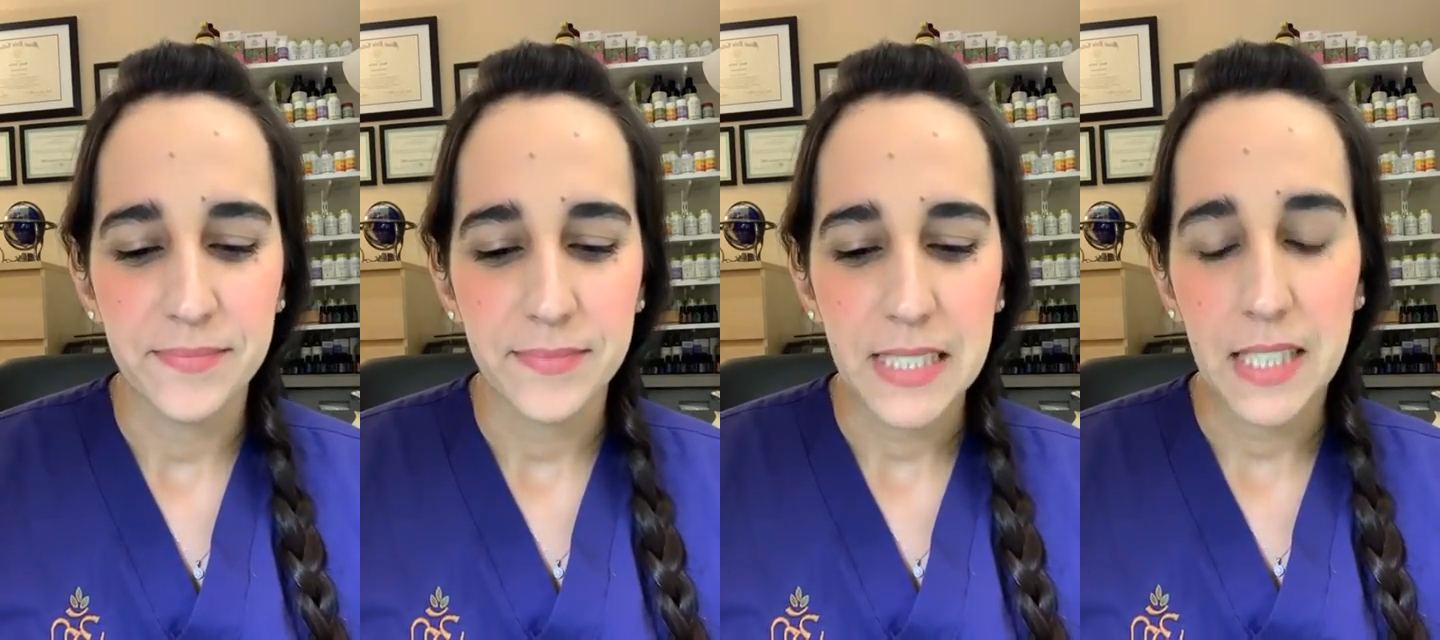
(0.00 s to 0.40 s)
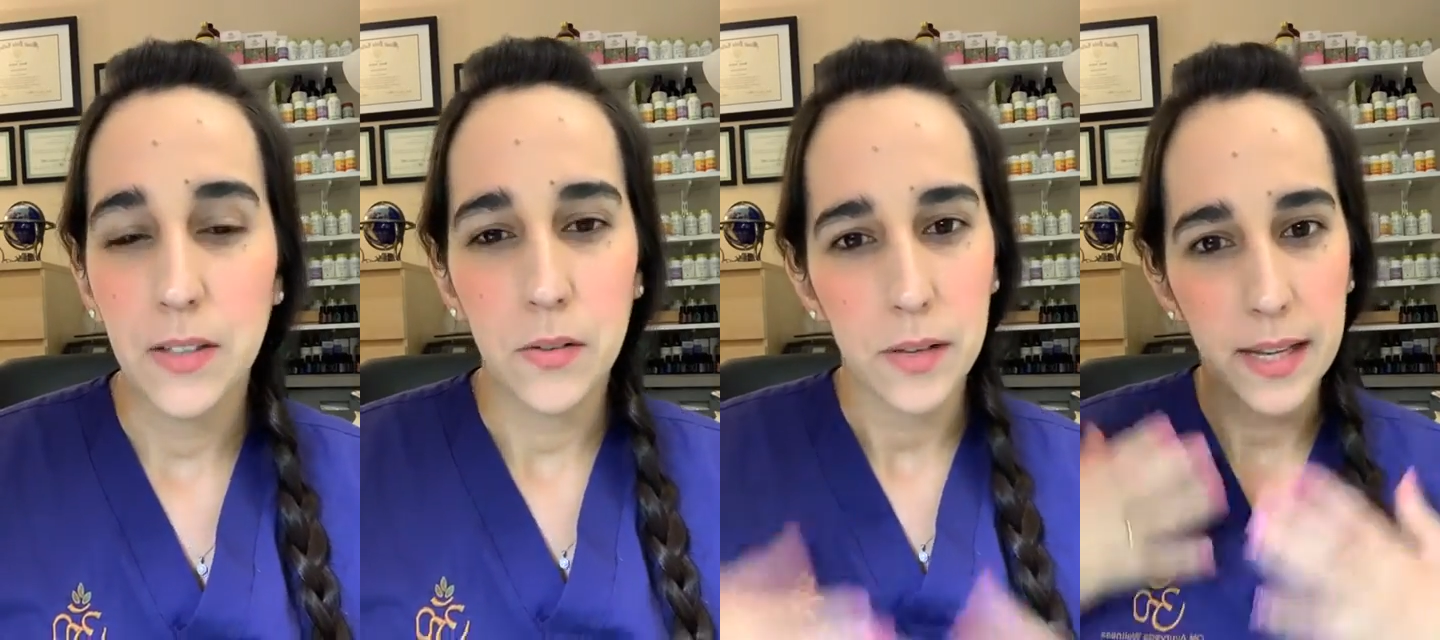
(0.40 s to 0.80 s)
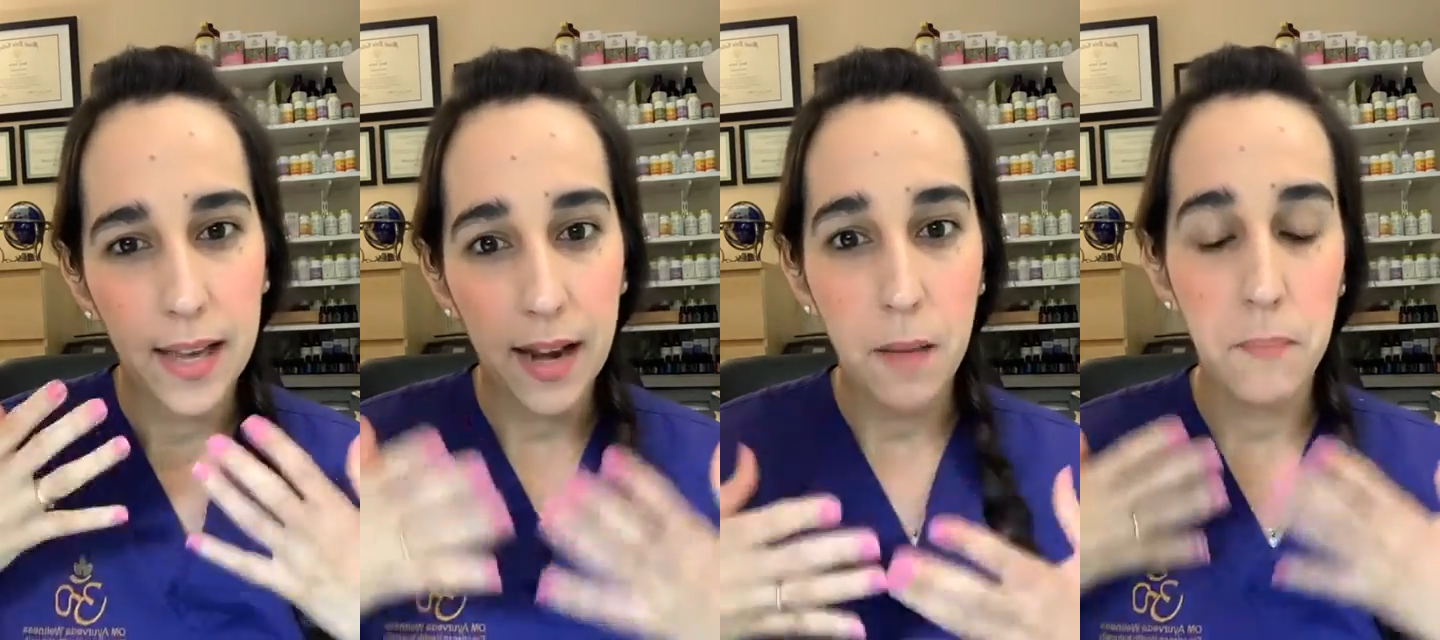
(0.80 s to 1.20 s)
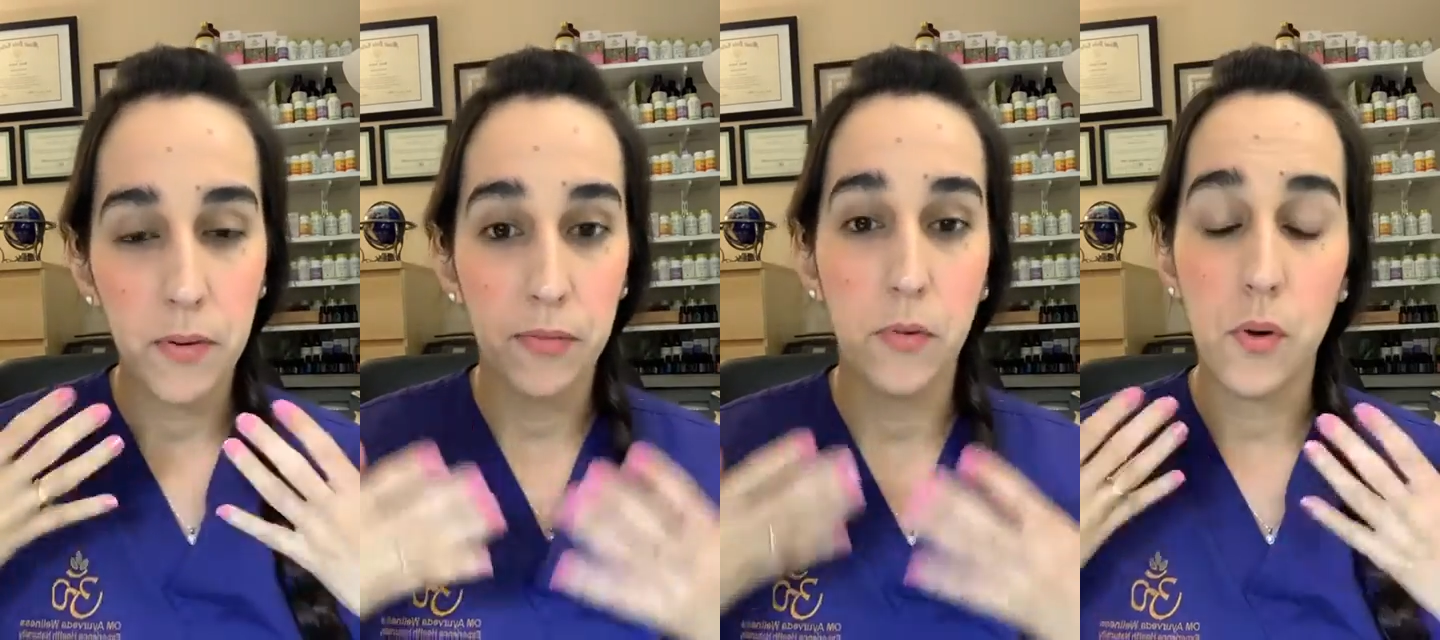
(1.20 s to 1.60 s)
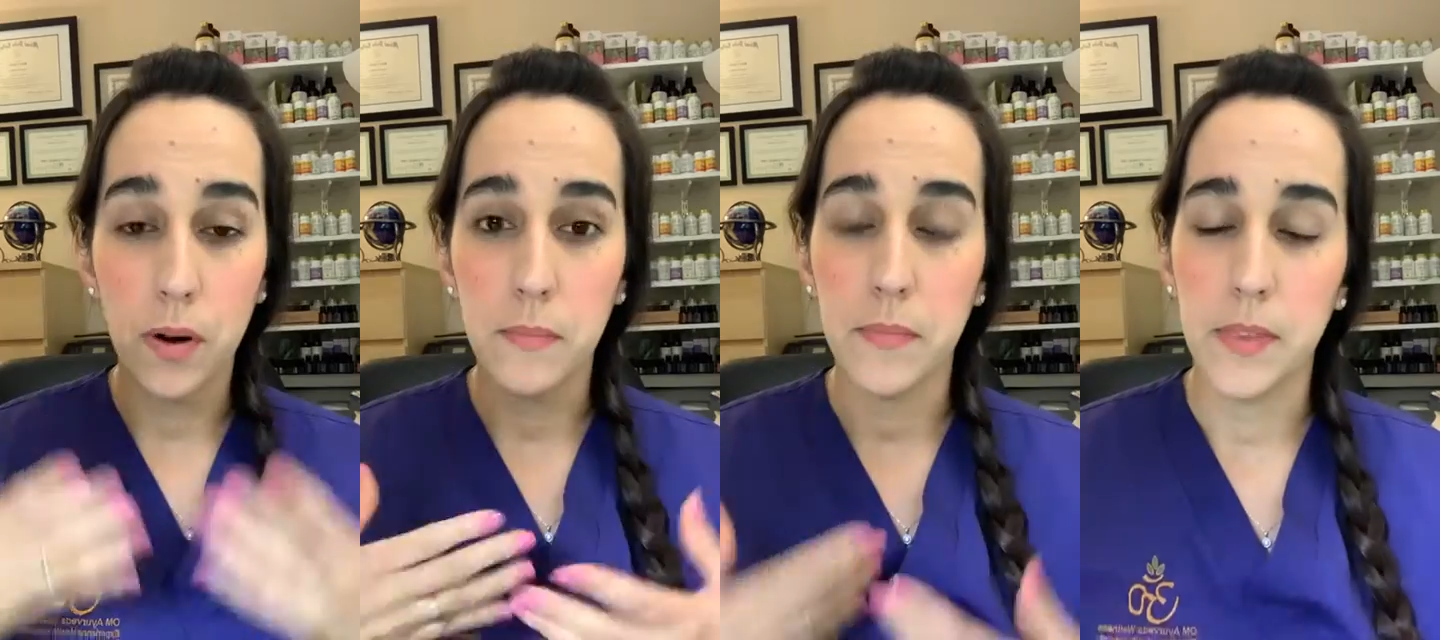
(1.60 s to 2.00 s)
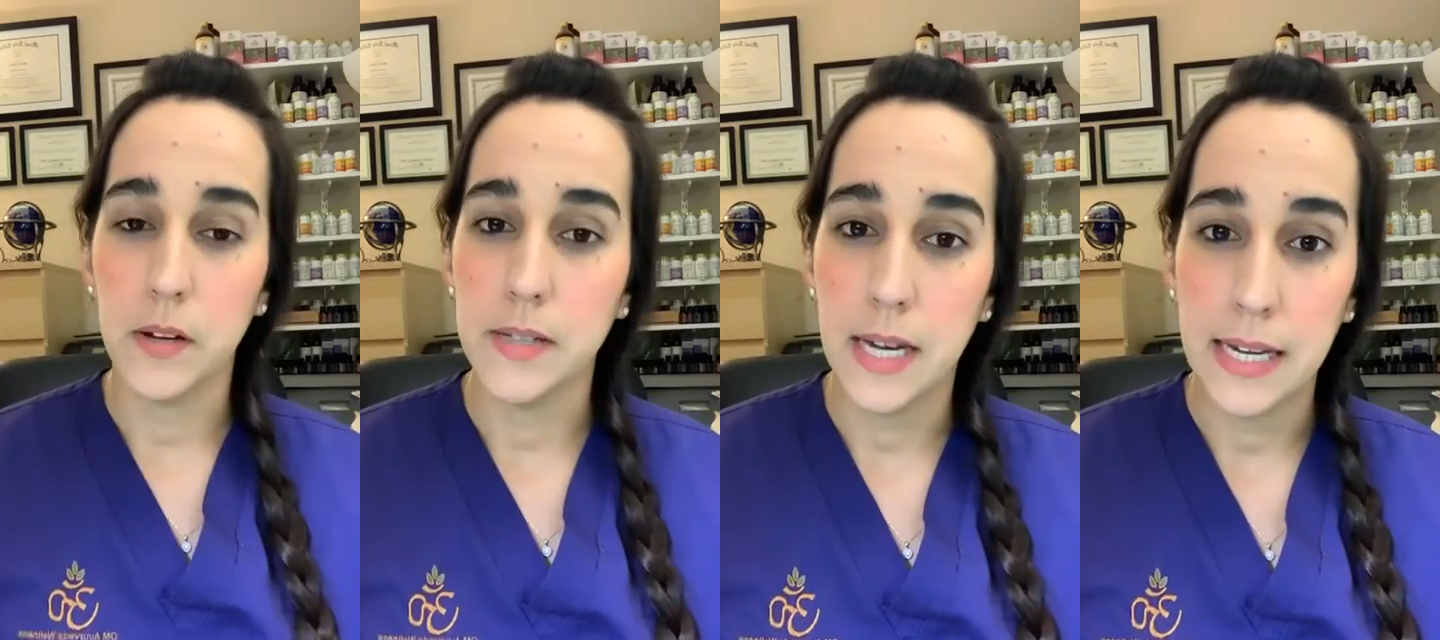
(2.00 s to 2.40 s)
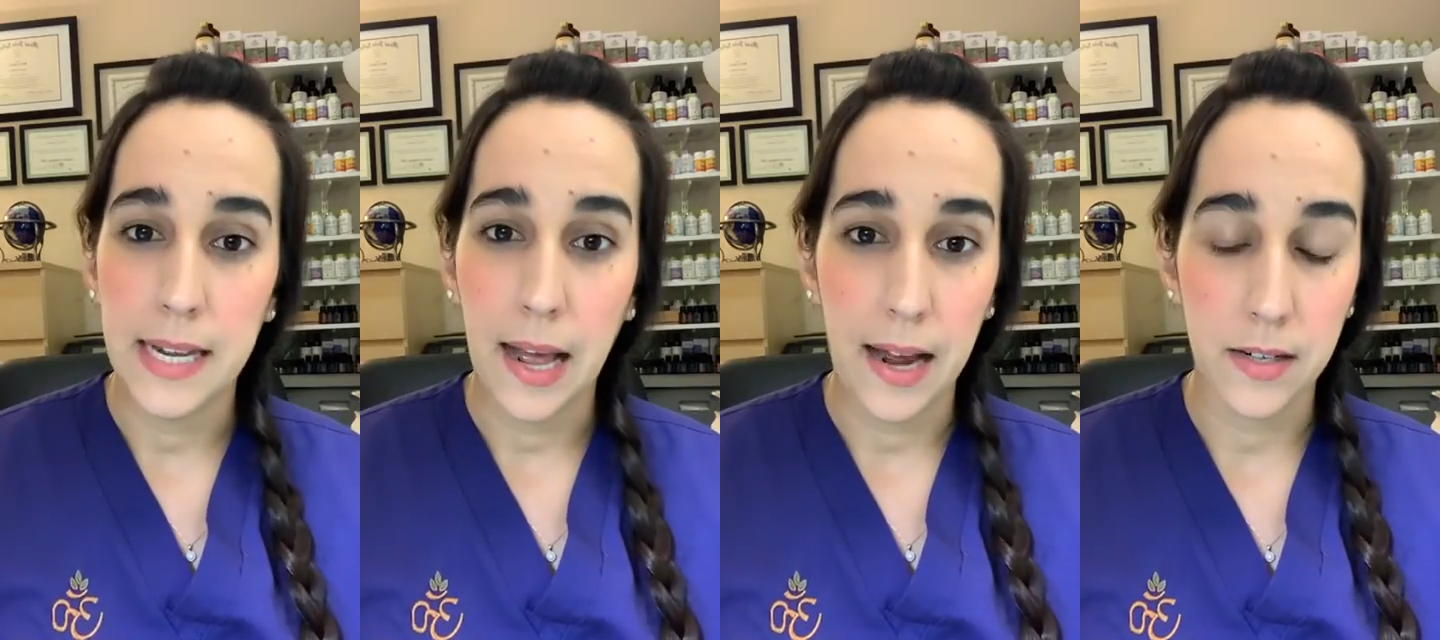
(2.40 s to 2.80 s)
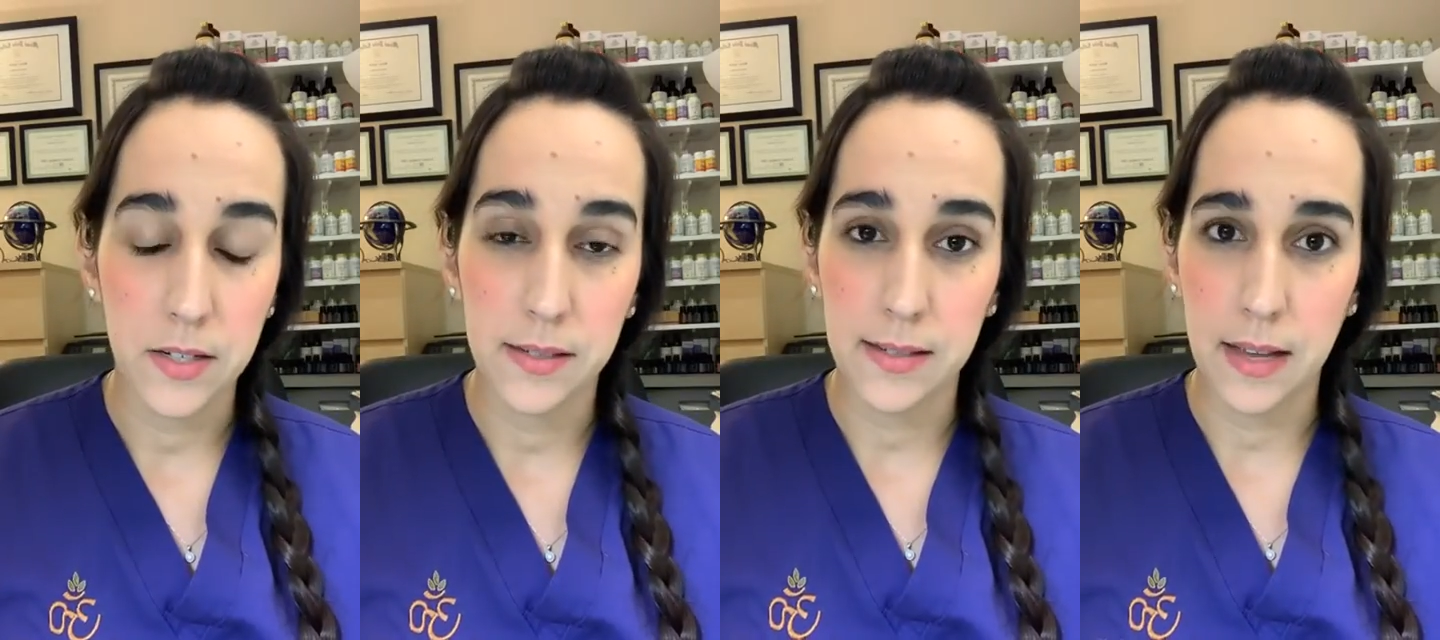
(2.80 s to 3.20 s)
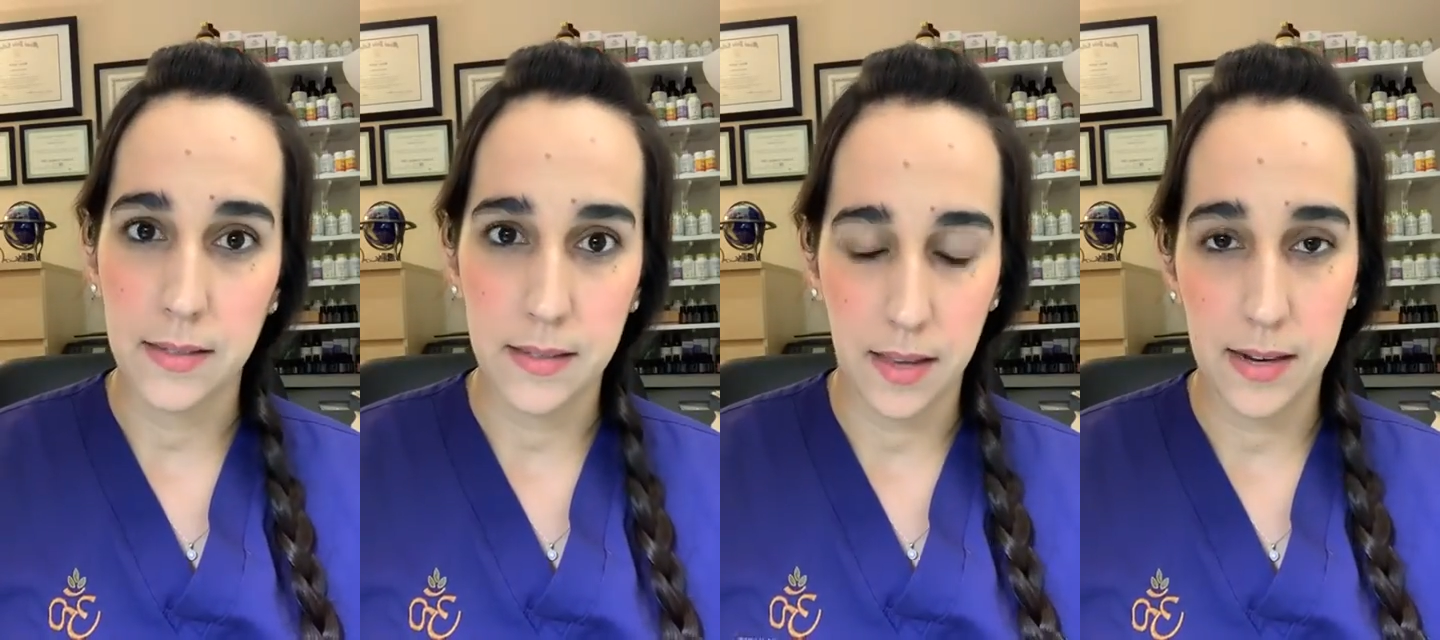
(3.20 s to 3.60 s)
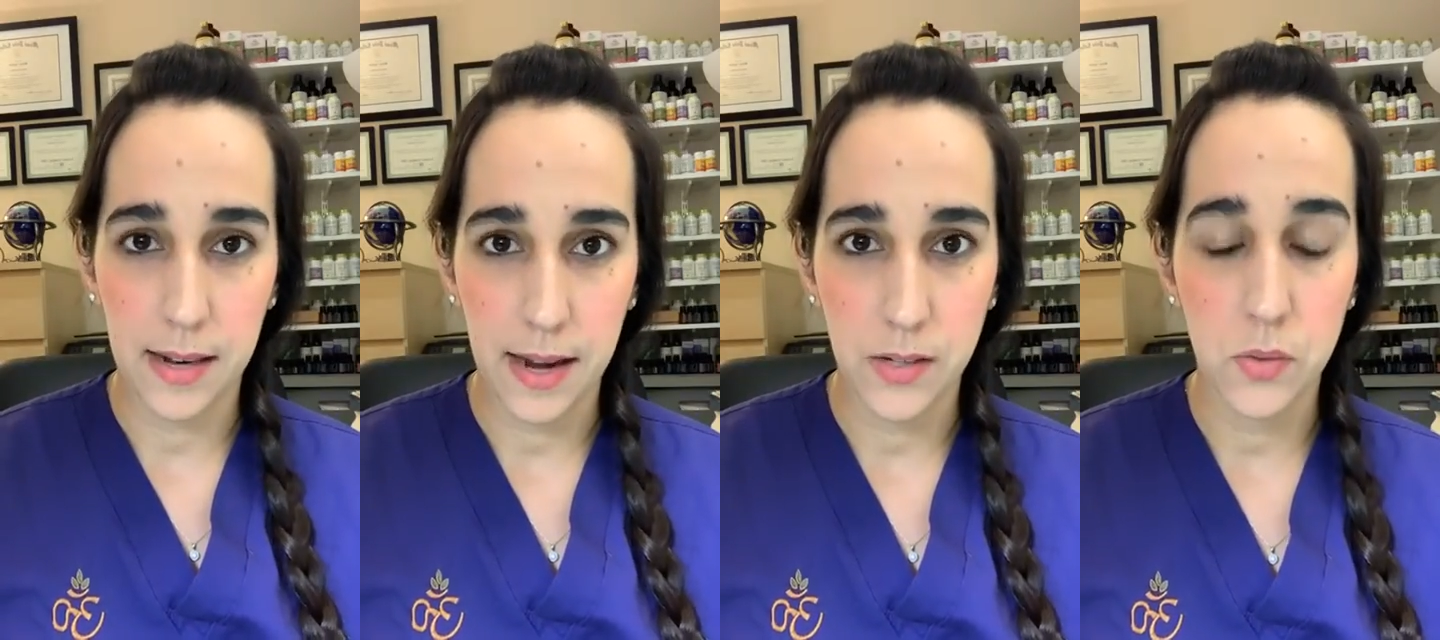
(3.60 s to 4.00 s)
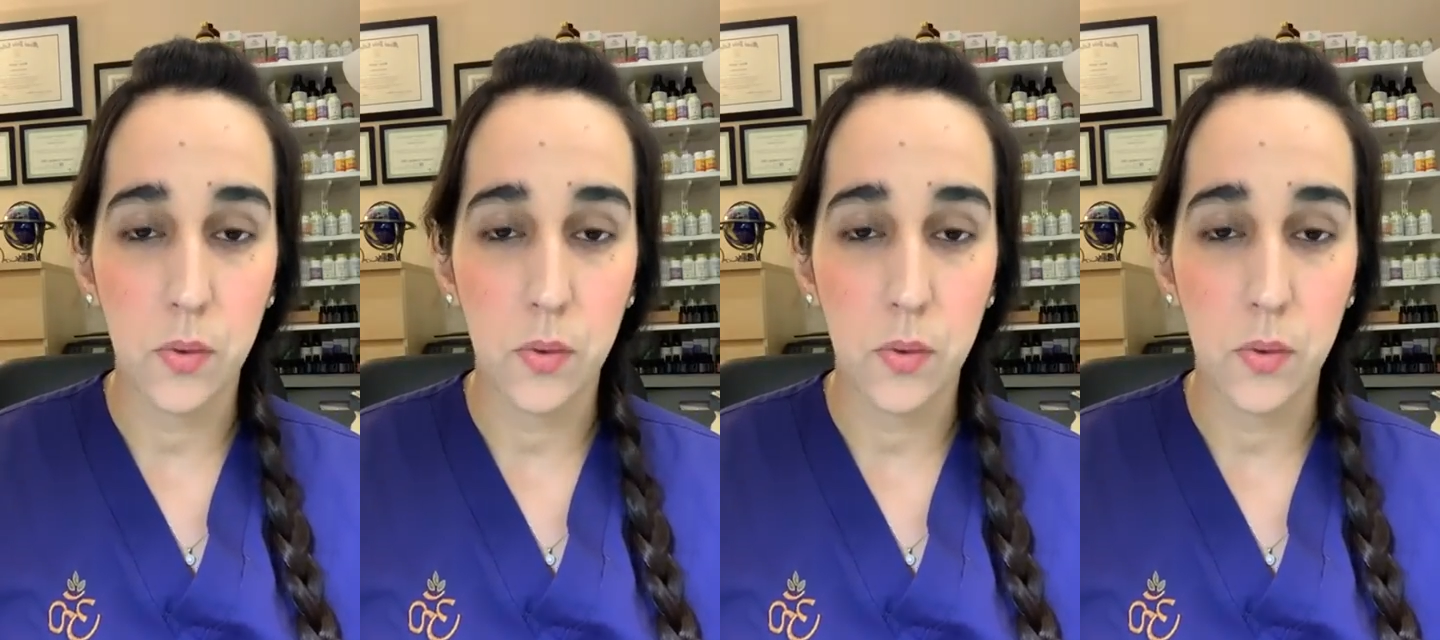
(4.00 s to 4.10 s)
they cannot perform their daily actions as they'd like to,